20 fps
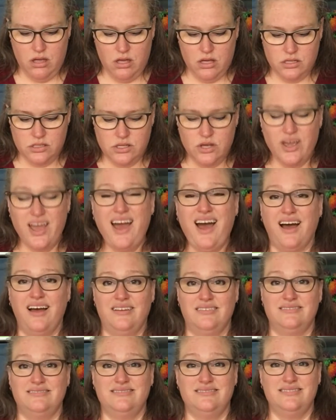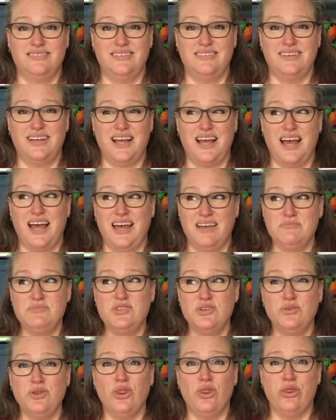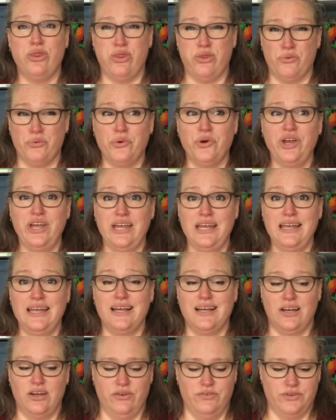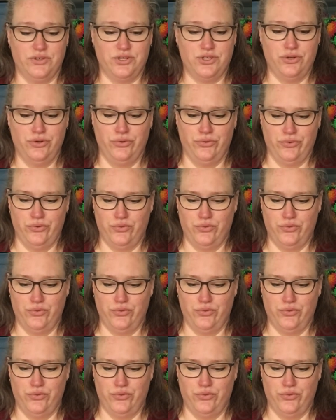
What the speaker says: So yeah, I'm doing 3 over 2,